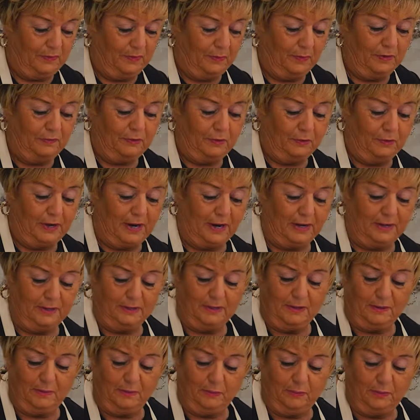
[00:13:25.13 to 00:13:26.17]
We've created
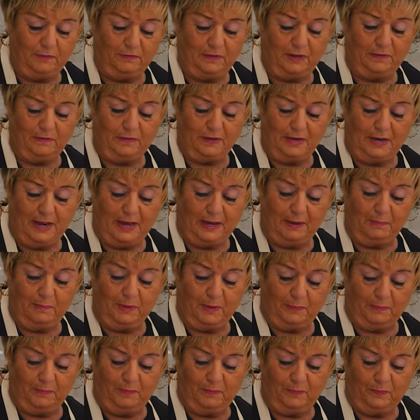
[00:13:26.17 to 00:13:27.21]
them and we've even named
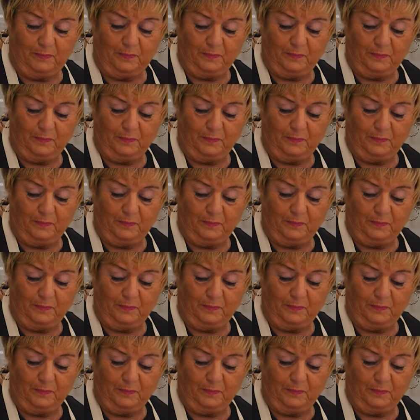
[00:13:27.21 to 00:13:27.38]
them.